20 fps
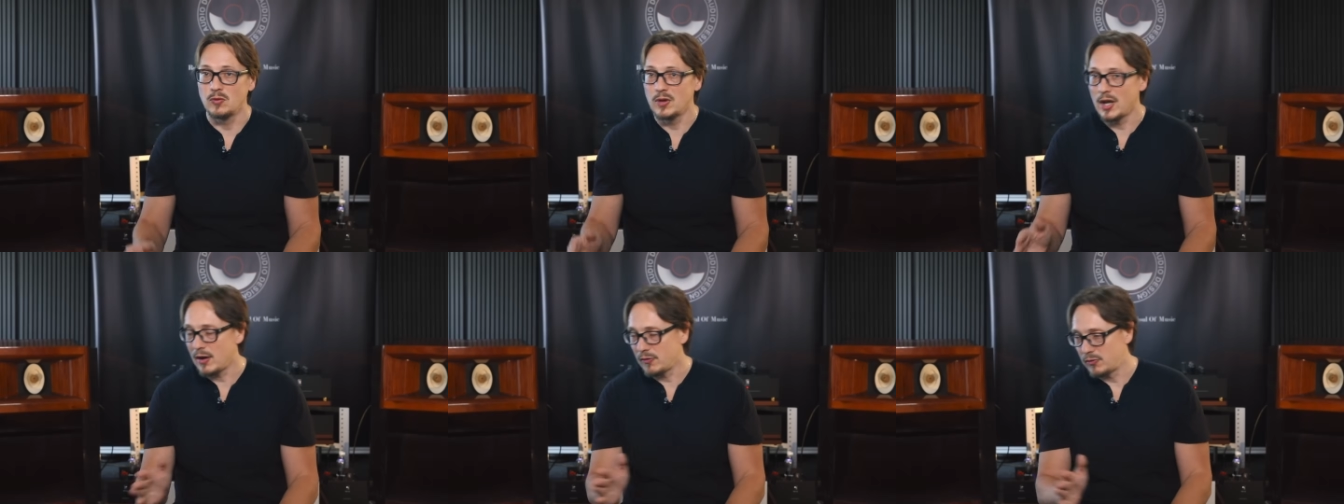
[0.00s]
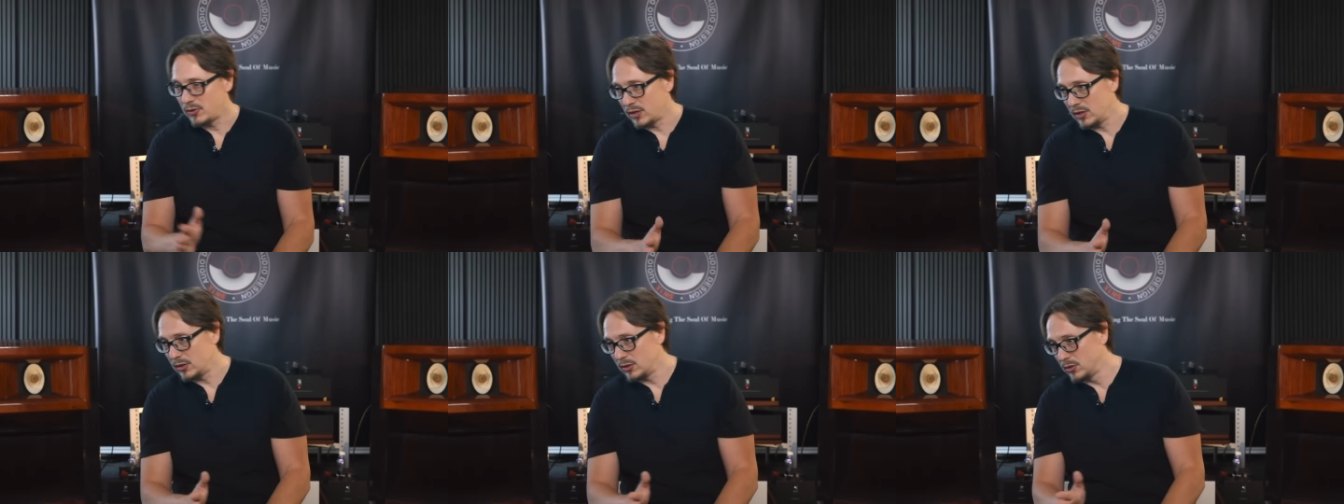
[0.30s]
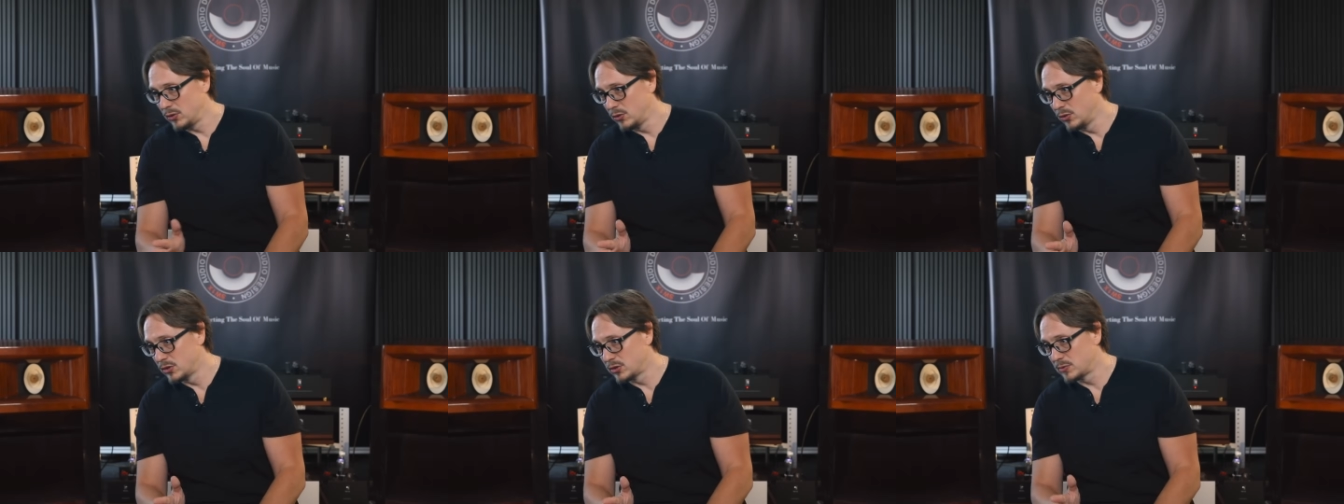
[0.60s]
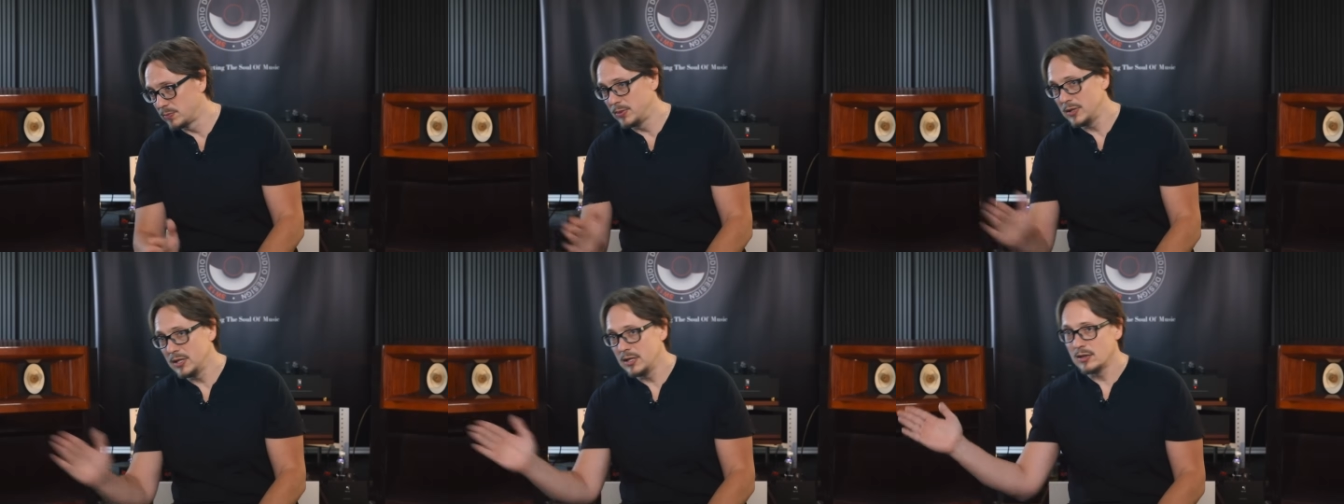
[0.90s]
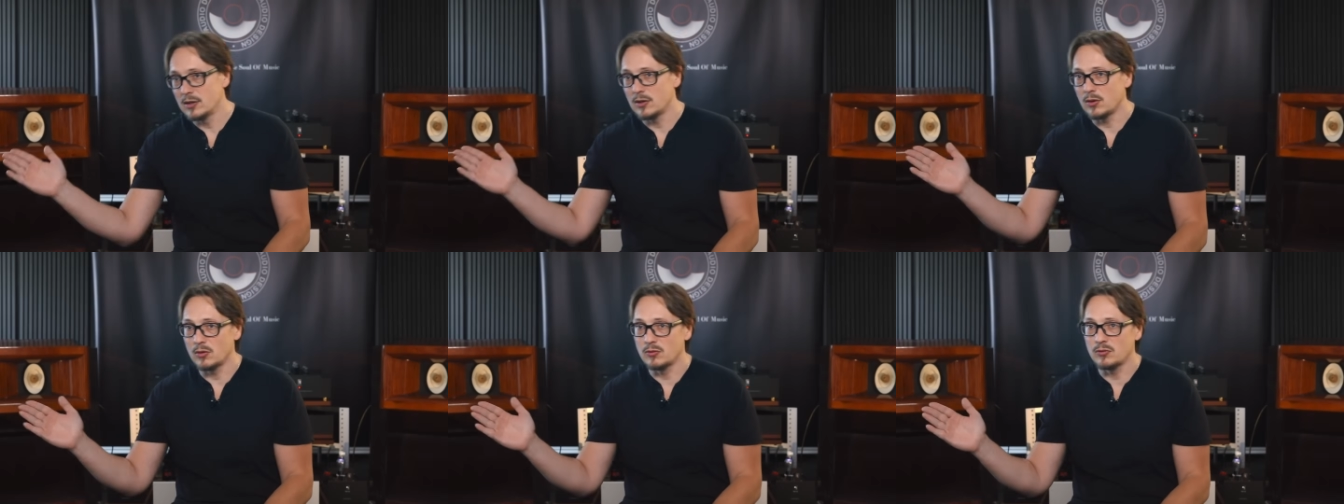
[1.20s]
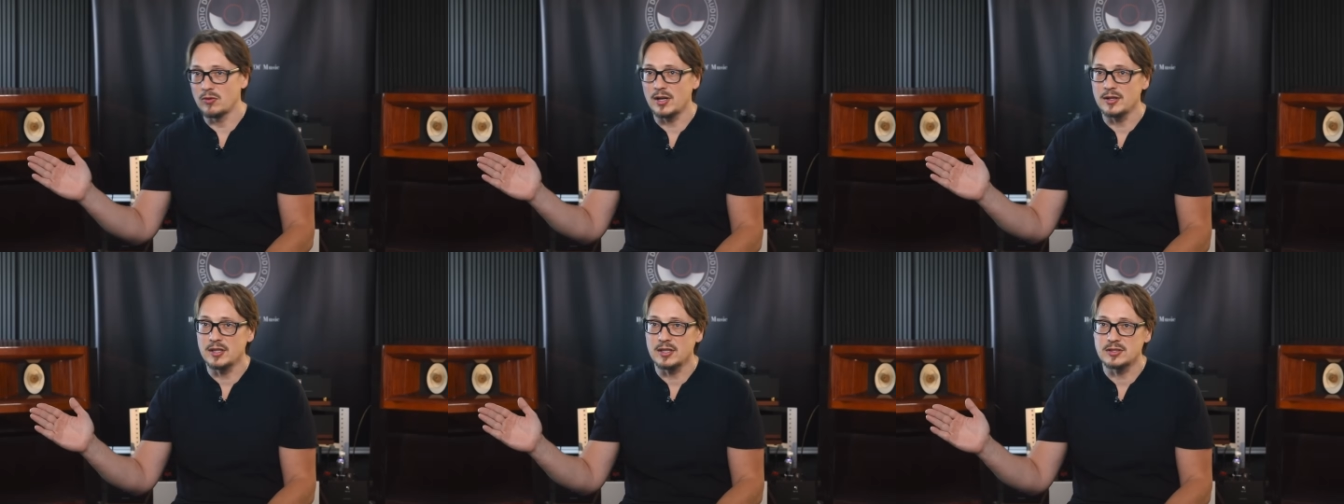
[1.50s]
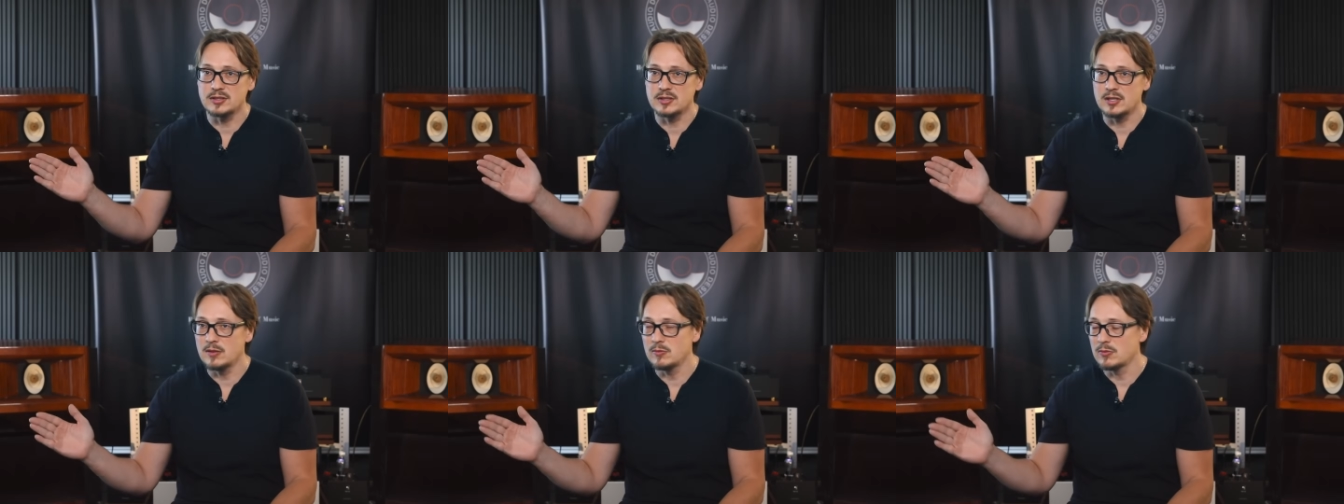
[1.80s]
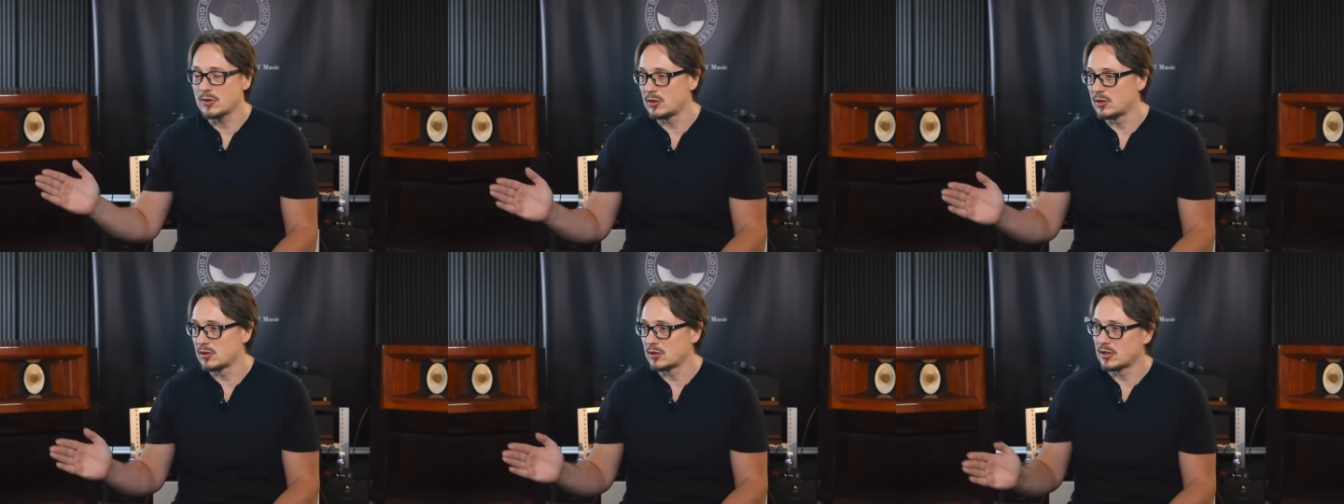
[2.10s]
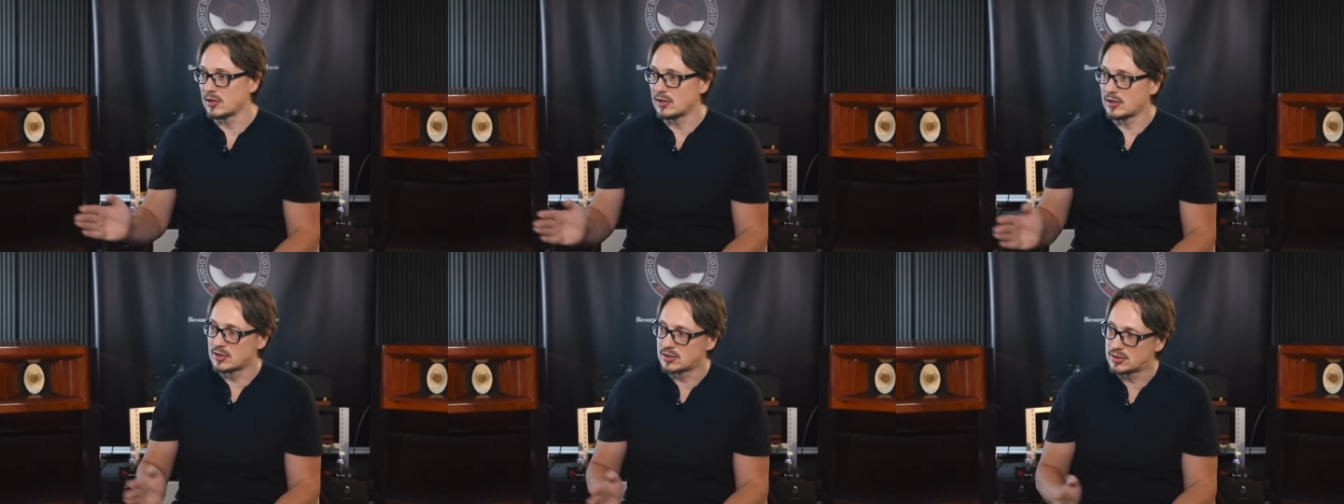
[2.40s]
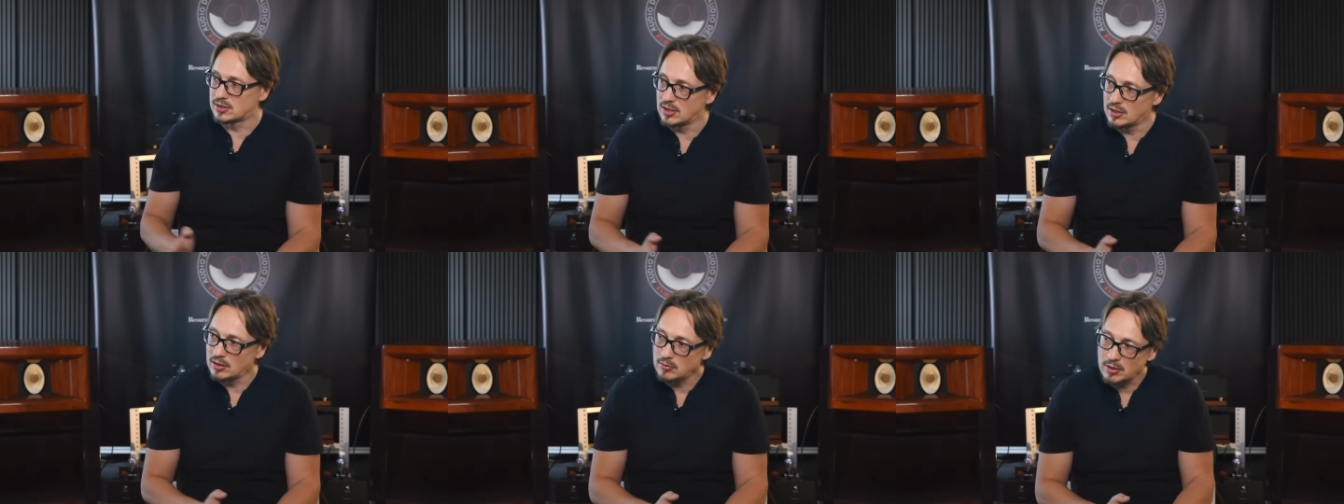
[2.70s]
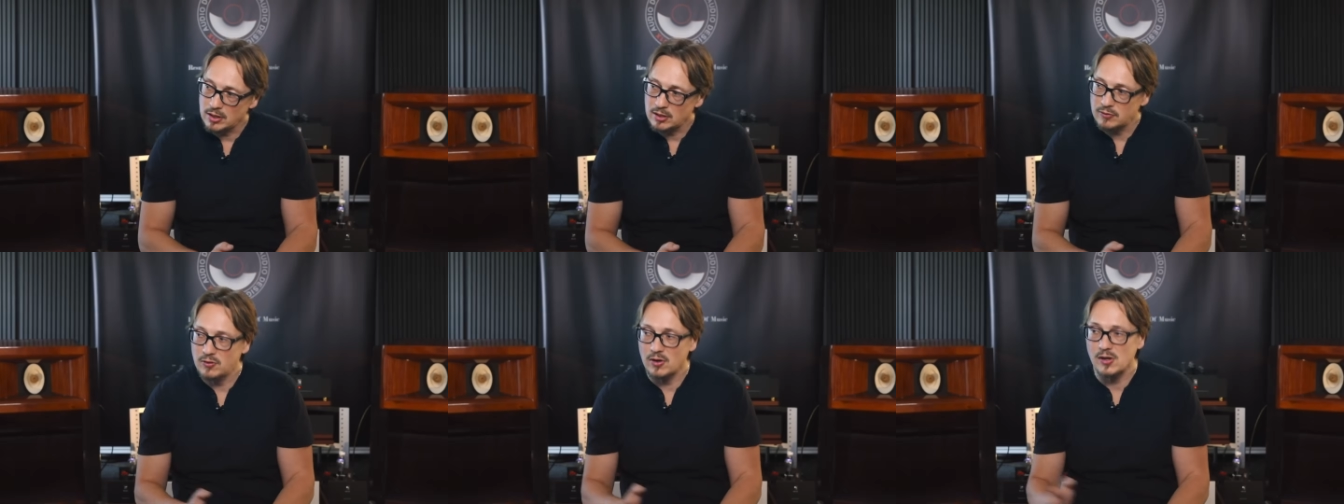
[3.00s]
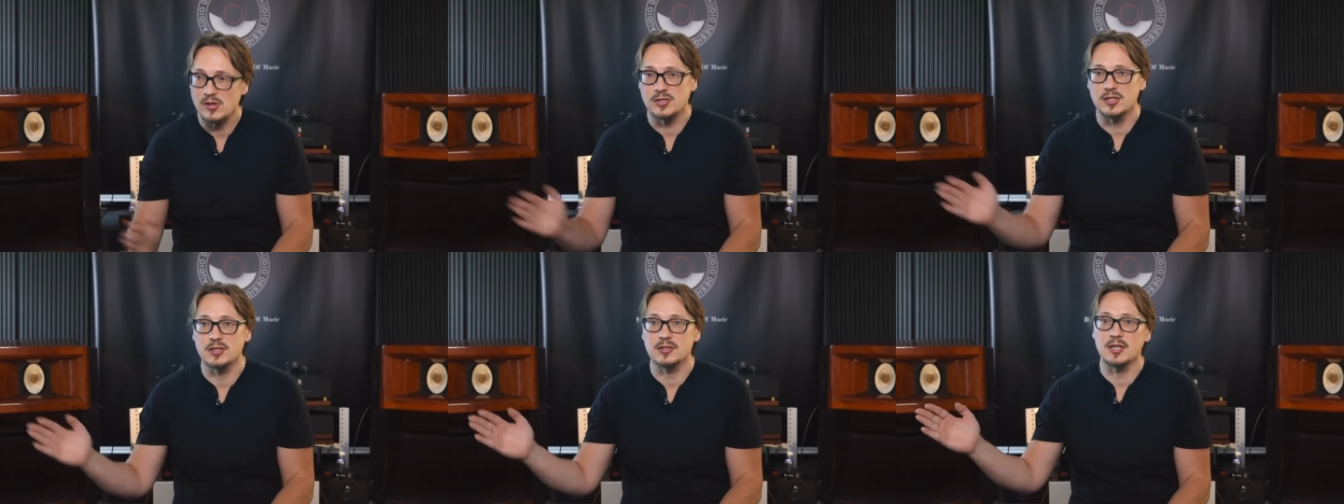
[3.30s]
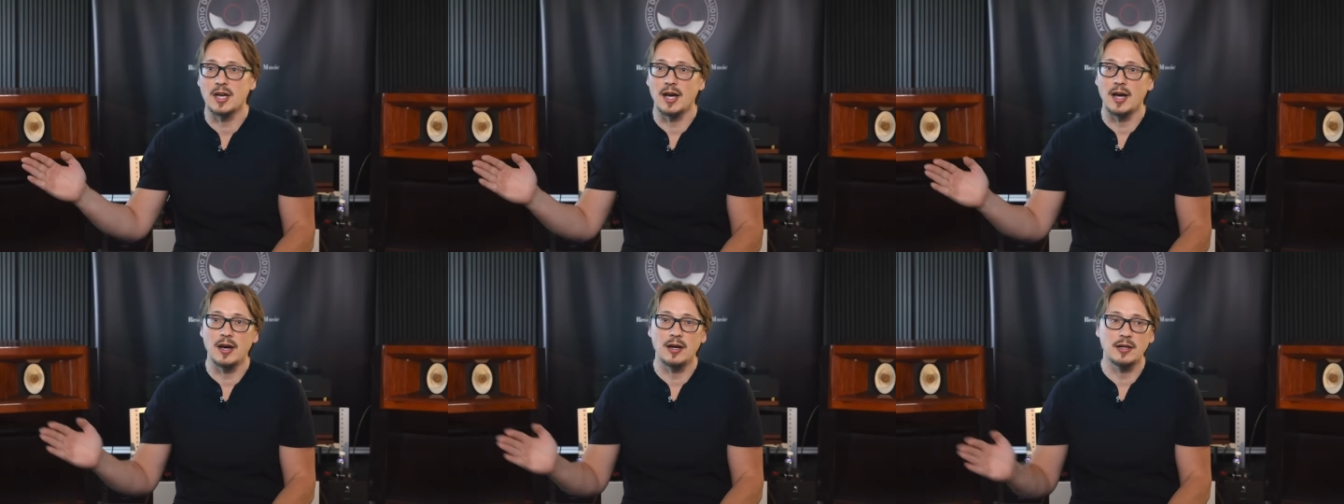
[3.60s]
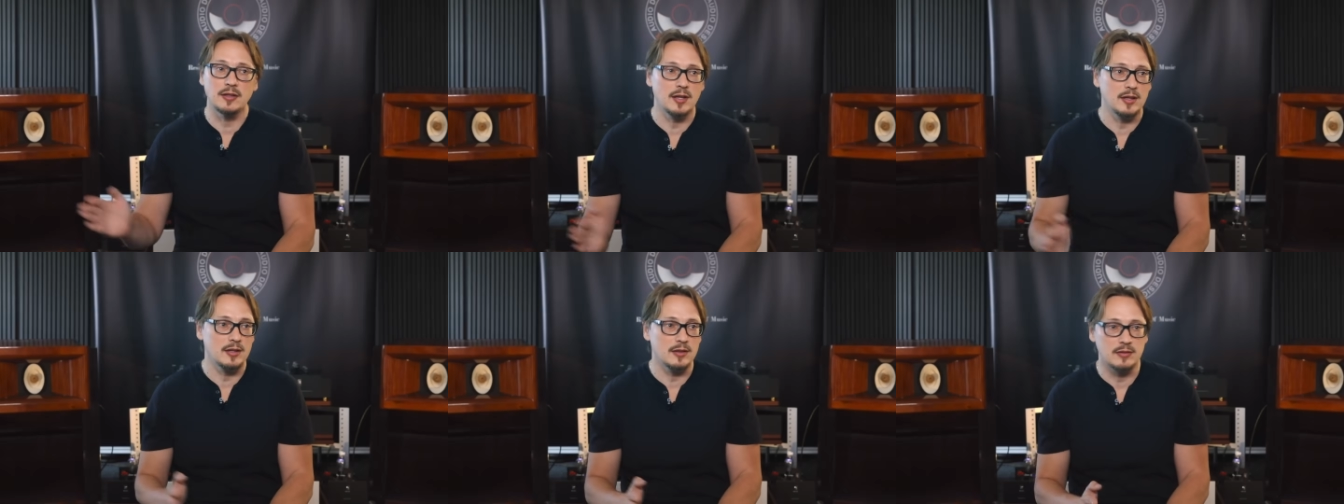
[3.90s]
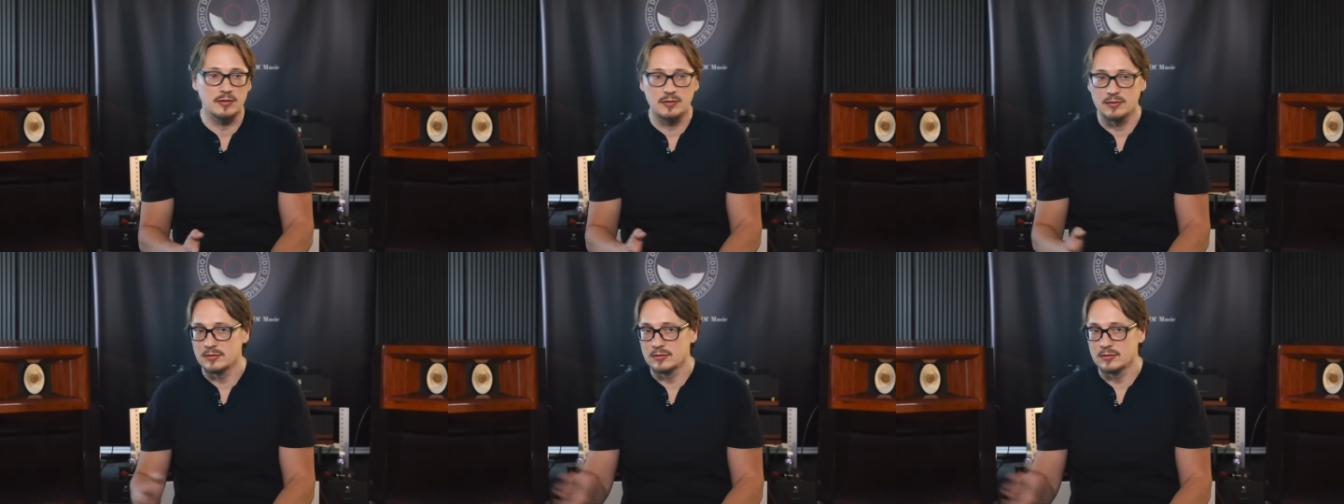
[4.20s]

we have USB on one extreme, extremely versatile and